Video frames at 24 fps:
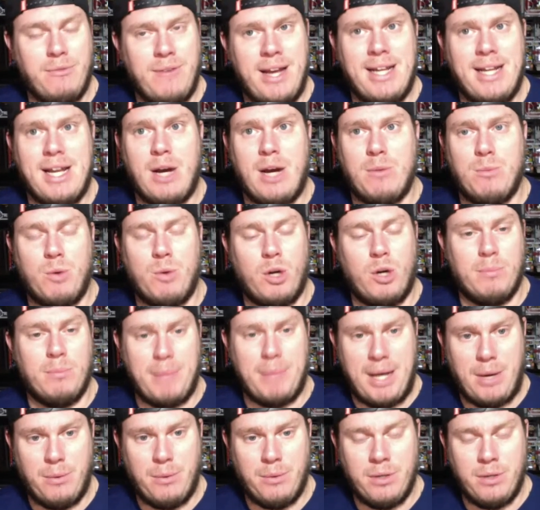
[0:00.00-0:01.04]
out more
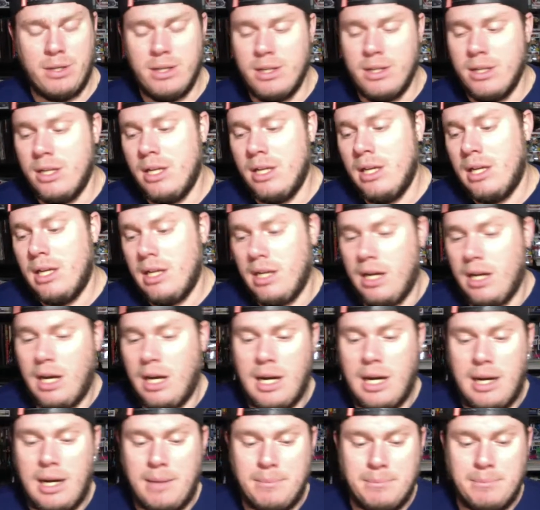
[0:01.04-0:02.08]
about.
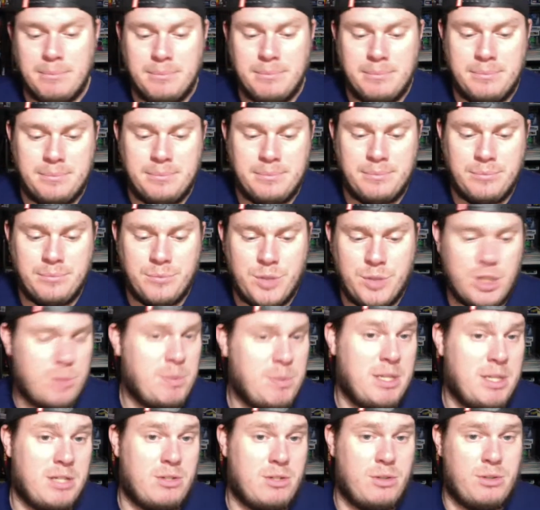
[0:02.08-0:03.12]
Um, just
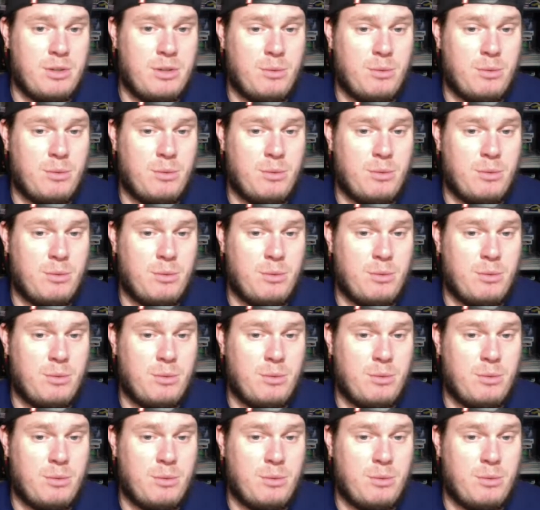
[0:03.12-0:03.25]
because those are